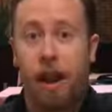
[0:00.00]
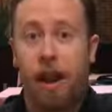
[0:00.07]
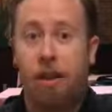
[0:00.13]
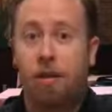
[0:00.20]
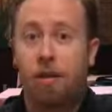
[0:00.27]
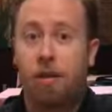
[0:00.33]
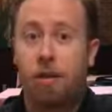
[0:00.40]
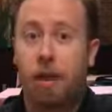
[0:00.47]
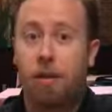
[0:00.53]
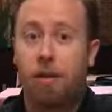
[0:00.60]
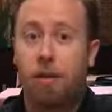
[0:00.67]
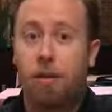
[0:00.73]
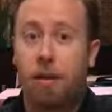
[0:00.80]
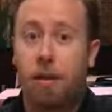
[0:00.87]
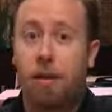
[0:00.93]
And you should
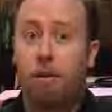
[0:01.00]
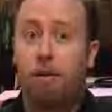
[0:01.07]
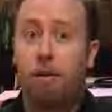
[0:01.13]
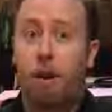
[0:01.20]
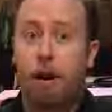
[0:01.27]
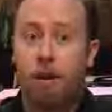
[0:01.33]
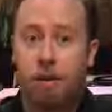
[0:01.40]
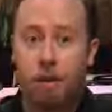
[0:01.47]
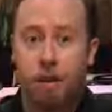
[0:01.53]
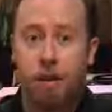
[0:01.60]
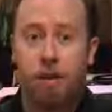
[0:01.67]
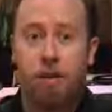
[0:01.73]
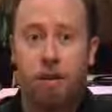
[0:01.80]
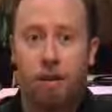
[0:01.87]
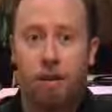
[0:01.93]
always be watching
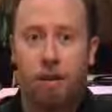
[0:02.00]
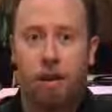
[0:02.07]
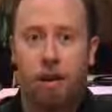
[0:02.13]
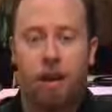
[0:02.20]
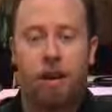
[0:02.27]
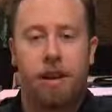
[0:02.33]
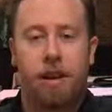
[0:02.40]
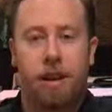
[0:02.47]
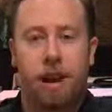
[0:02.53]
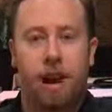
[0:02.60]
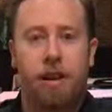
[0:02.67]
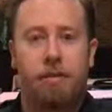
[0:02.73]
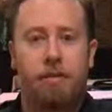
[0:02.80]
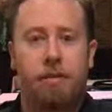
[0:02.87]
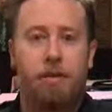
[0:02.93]
the door and the
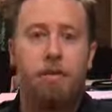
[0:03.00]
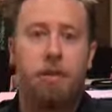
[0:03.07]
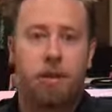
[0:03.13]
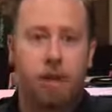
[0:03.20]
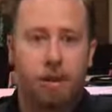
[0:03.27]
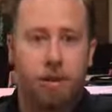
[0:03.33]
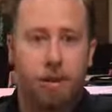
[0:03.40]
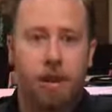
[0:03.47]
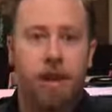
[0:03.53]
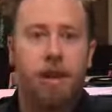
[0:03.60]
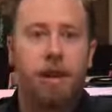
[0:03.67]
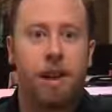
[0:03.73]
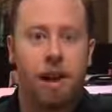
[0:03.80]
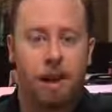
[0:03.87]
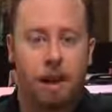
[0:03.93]
dining room so you'll
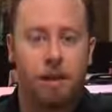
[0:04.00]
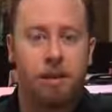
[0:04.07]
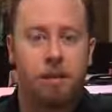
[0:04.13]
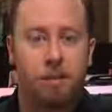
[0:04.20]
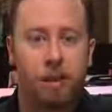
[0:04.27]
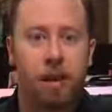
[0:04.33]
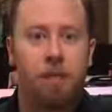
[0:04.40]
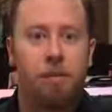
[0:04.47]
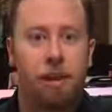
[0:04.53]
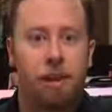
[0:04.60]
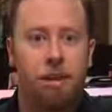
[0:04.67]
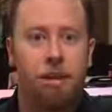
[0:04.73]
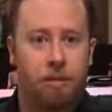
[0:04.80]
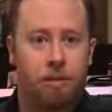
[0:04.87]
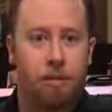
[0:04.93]
see a customer come
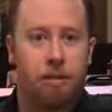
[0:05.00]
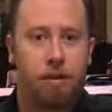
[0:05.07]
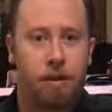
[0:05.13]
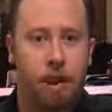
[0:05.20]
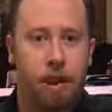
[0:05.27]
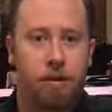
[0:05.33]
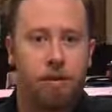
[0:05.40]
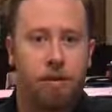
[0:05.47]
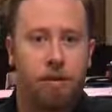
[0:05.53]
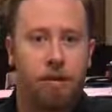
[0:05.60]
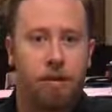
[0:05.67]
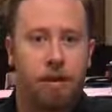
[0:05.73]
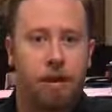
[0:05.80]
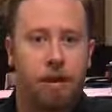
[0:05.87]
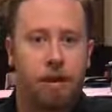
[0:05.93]
in first time.
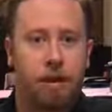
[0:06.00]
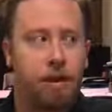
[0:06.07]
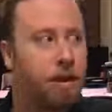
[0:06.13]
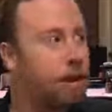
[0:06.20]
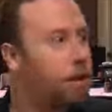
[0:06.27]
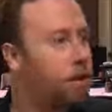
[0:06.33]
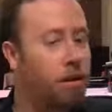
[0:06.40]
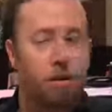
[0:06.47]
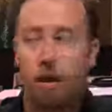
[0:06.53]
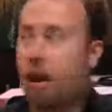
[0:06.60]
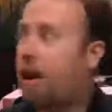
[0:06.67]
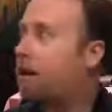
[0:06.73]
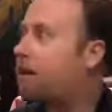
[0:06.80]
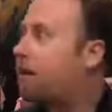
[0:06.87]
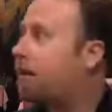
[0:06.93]
They look
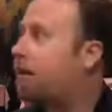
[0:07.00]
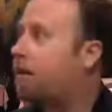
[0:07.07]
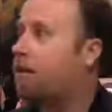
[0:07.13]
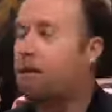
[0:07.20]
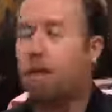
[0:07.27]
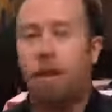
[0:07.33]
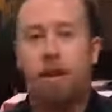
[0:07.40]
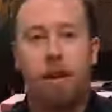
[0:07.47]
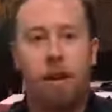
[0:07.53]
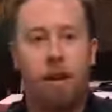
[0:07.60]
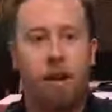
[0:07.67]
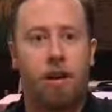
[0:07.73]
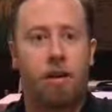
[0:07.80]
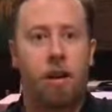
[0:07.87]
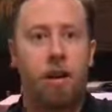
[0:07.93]
around, they go, where do I
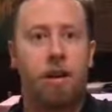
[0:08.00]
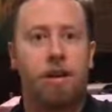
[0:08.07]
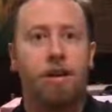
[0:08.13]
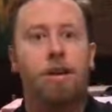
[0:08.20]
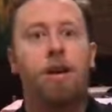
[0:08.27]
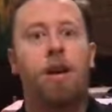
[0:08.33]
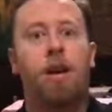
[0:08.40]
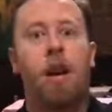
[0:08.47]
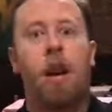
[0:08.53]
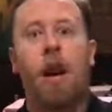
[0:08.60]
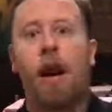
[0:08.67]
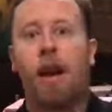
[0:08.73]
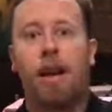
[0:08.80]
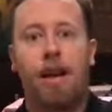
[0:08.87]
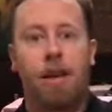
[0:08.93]
go? And then you go,
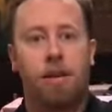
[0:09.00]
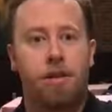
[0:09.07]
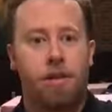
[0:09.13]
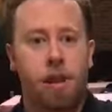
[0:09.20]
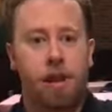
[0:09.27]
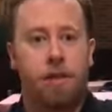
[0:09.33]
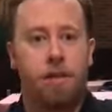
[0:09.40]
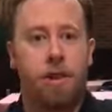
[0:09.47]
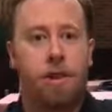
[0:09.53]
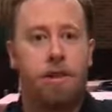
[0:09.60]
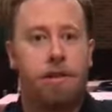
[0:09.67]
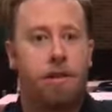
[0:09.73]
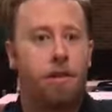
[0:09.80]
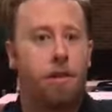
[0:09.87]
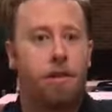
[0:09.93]
I can get you right over here,
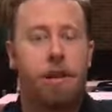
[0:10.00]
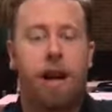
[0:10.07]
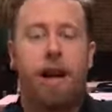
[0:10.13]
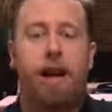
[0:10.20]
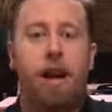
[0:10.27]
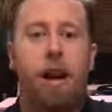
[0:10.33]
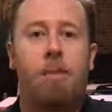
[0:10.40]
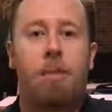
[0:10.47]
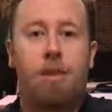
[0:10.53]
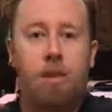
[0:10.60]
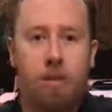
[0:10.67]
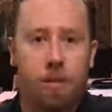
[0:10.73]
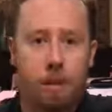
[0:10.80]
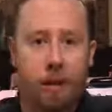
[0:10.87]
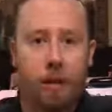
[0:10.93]
sir, or I can help you
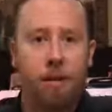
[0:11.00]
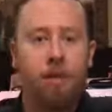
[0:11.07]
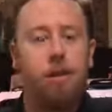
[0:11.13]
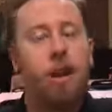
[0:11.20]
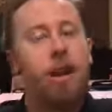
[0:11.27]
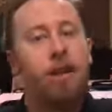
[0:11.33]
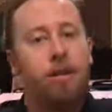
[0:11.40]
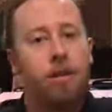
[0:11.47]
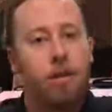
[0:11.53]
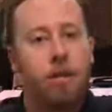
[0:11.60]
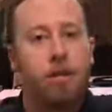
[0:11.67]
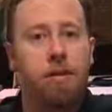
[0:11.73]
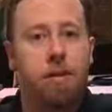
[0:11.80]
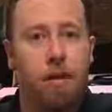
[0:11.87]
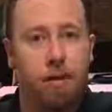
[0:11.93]
over here, or I can
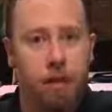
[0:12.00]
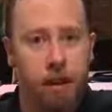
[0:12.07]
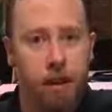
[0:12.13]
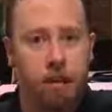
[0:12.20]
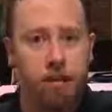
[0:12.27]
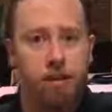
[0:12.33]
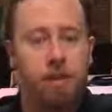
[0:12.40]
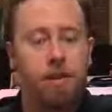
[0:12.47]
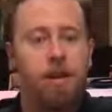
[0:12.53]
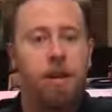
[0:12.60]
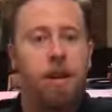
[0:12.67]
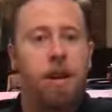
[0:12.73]
serve you over here, sir,